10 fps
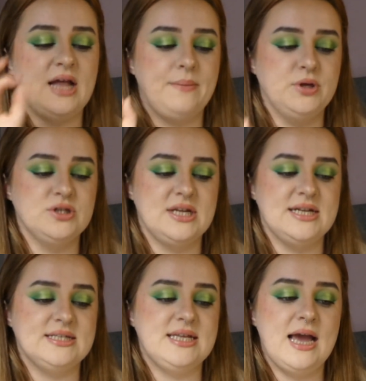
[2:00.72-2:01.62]
that I'm using
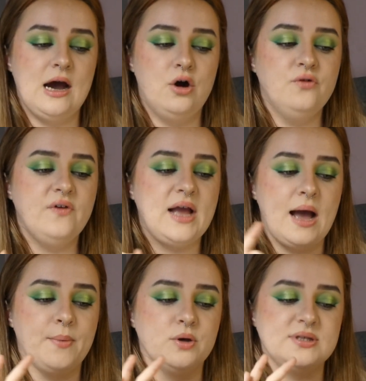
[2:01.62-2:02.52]
is the e.l.f.
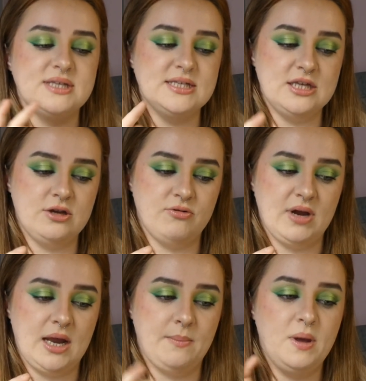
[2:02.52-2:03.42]
Camo CC
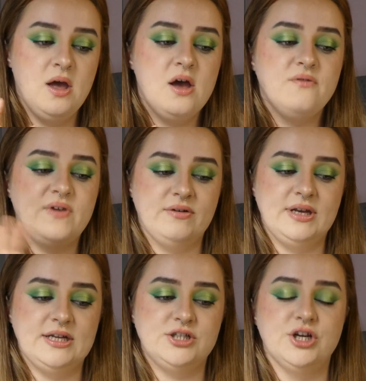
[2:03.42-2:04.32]
Cream
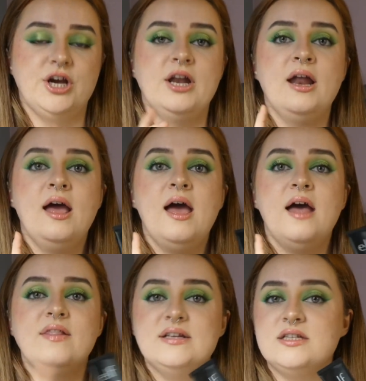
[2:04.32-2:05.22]
foundation.
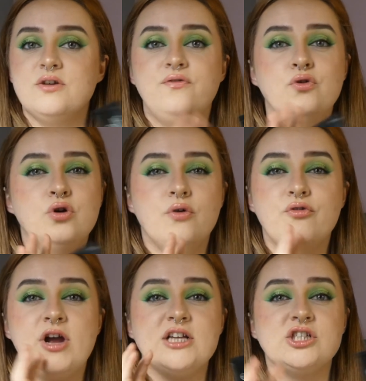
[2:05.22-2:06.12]
This is a full
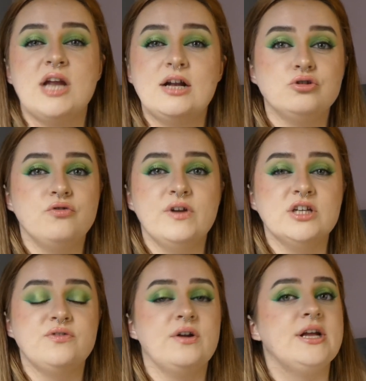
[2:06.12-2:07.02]
coverage natural
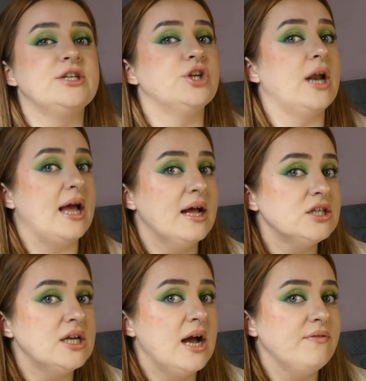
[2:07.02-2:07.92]
finish foundation. I
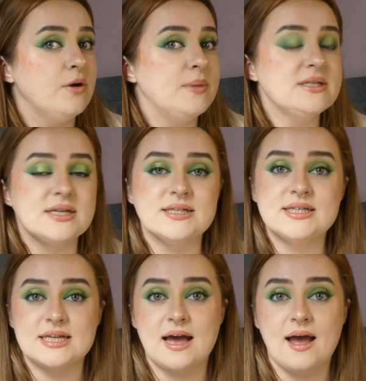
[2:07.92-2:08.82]
actually have it on my skin
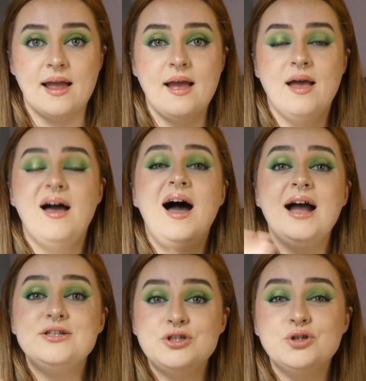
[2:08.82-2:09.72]
today.
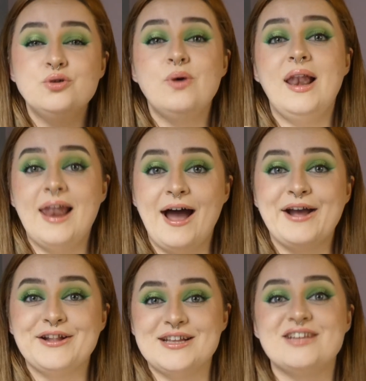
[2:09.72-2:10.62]
I do
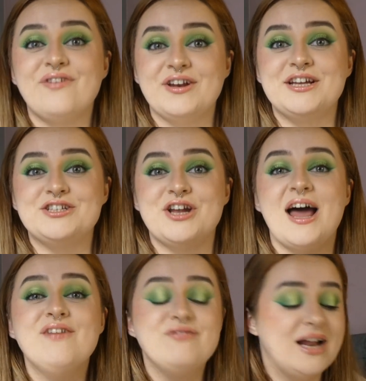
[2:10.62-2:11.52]
like this foundation,
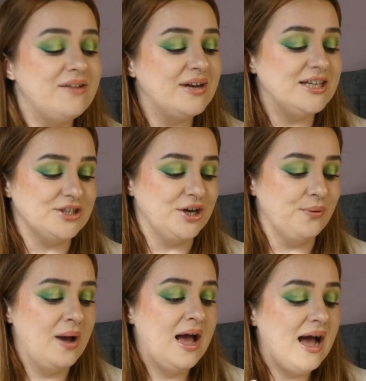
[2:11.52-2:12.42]
I really
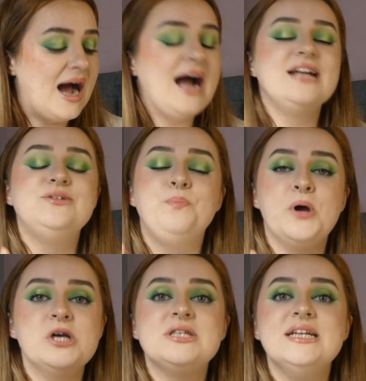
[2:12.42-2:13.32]
do. I
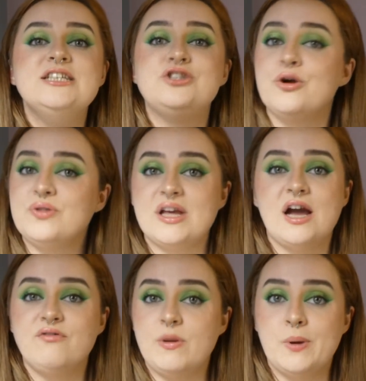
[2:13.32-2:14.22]
personally don't think
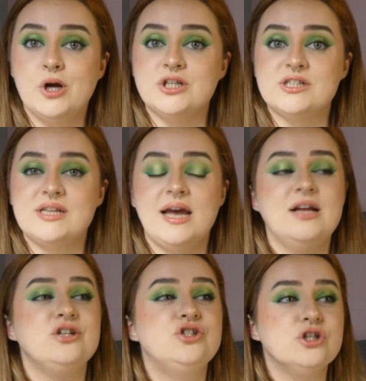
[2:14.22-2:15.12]
I'd repurchase it,
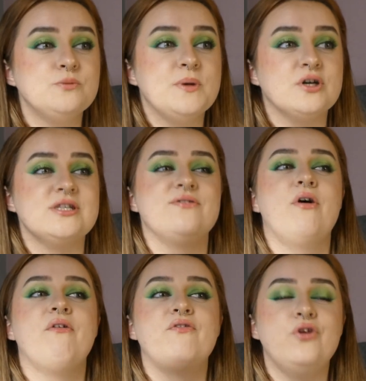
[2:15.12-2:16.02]
just because there
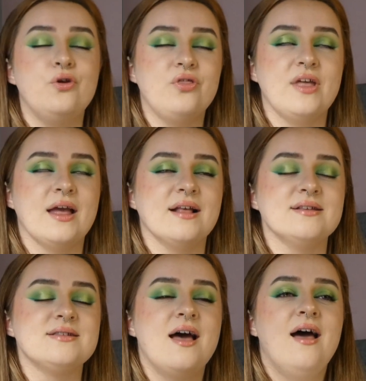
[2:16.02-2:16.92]
are a few
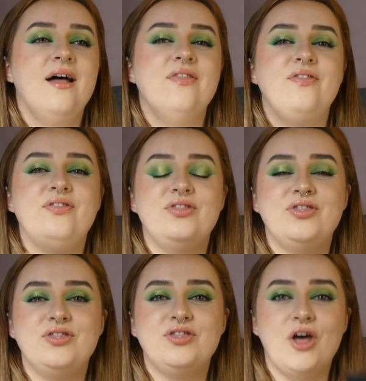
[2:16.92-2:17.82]
things
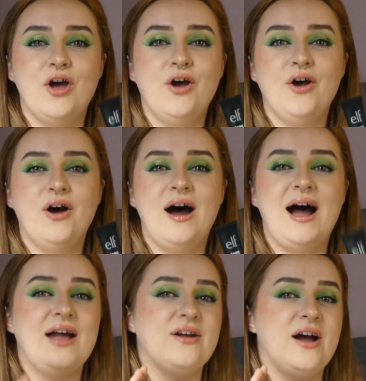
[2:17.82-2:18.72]
that
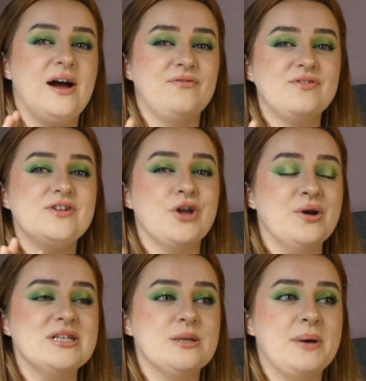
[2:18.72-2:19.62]
I have
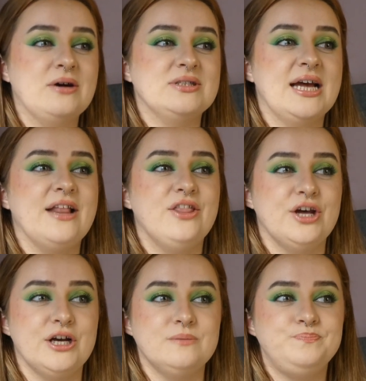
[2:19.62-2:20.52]
noticed about it
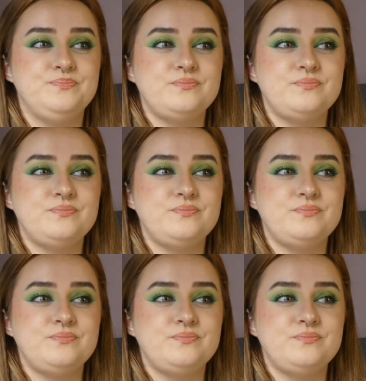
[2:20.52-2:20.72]
that